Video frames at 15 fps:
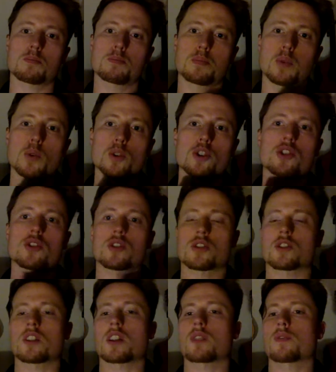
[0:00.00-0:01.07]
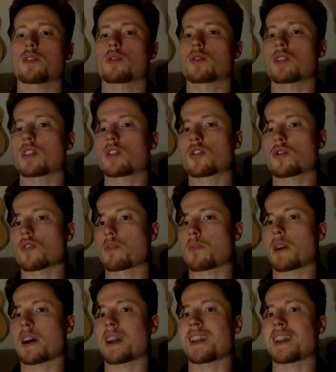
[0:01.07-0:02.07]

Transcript: push yourself into an injury by